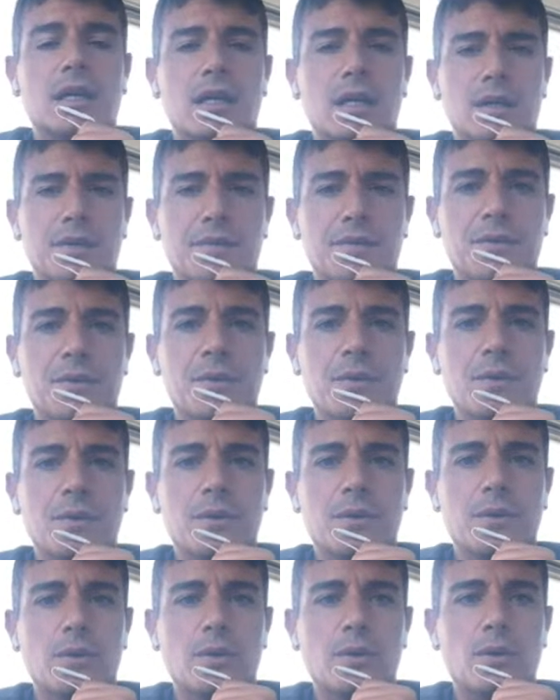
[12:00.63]

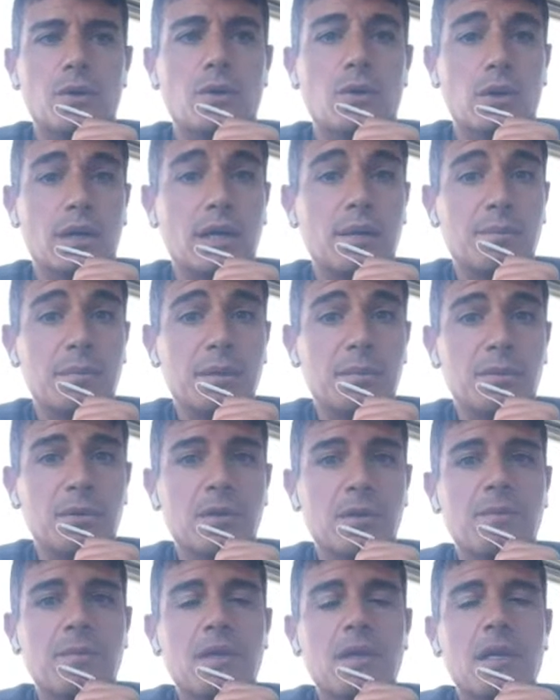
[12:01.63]
the local
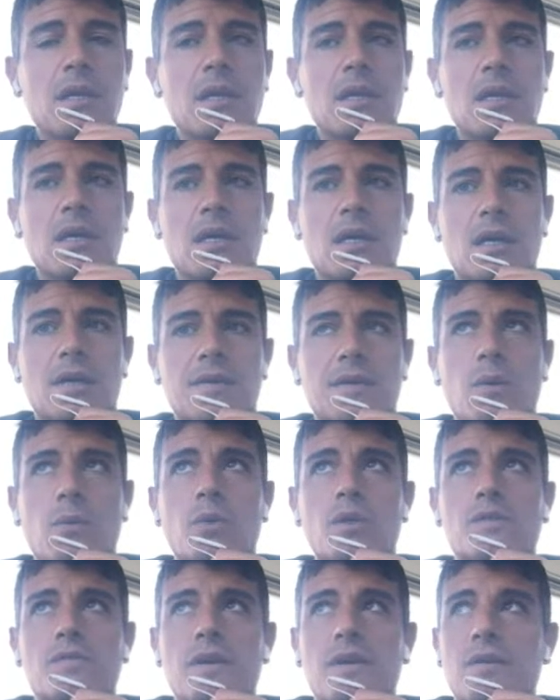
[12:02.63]
people.
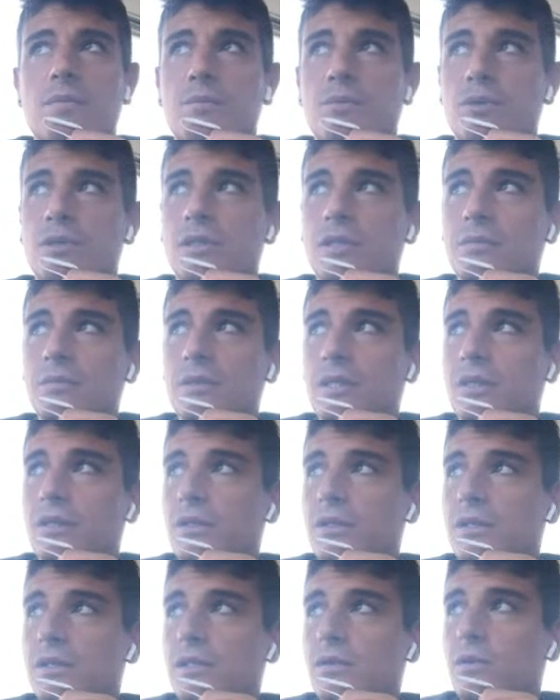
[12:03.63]
That was very important
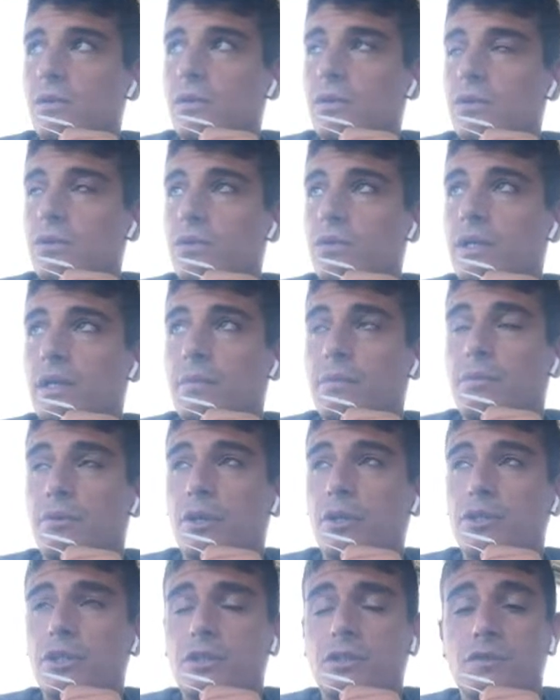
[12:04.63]
because during a
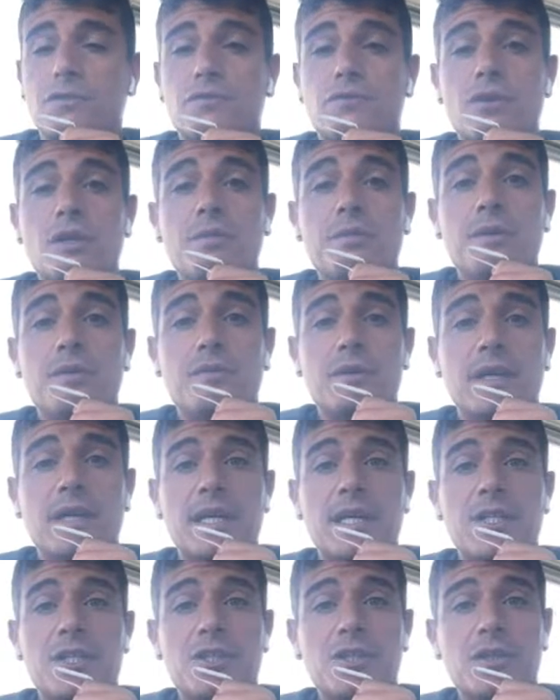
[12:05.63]
project on drip
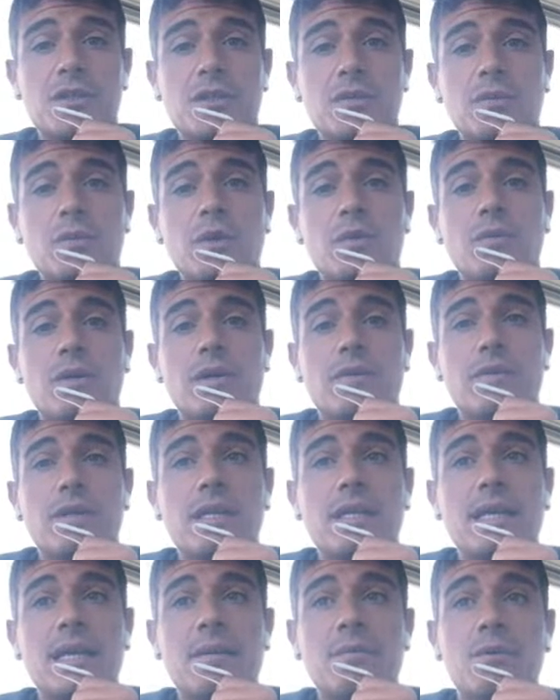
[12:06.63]
irrigation, we were
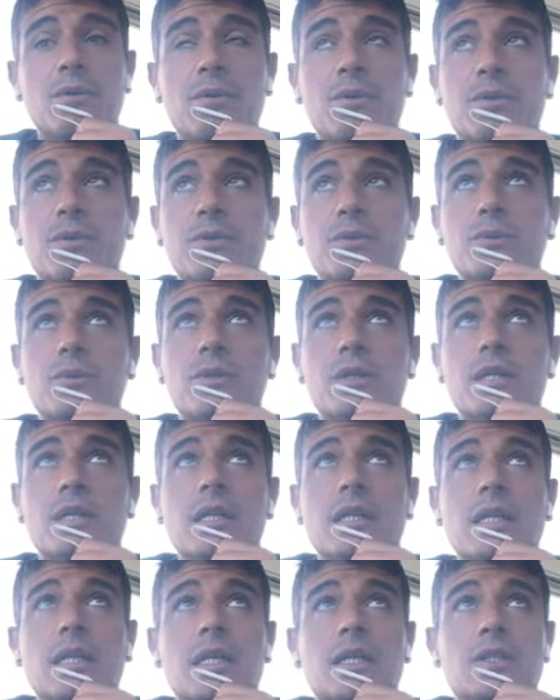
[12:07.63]
really able to
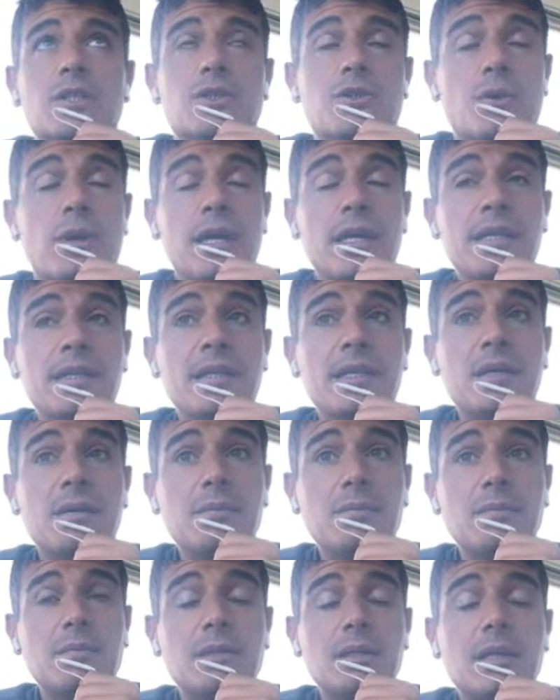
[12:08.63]
train
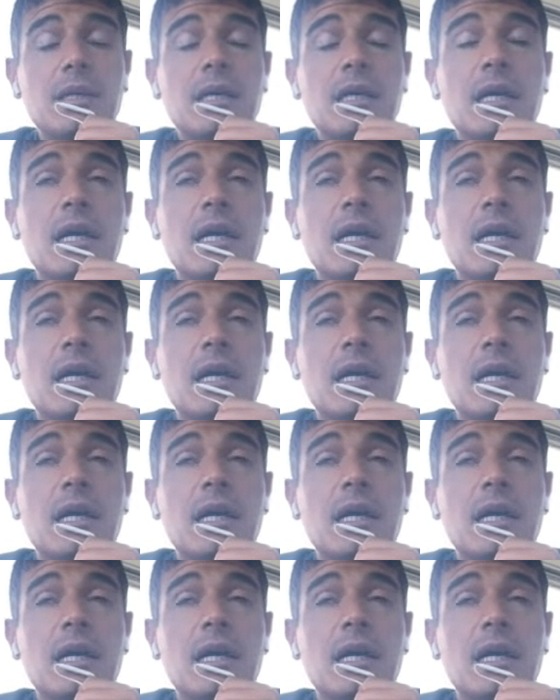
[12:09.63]
them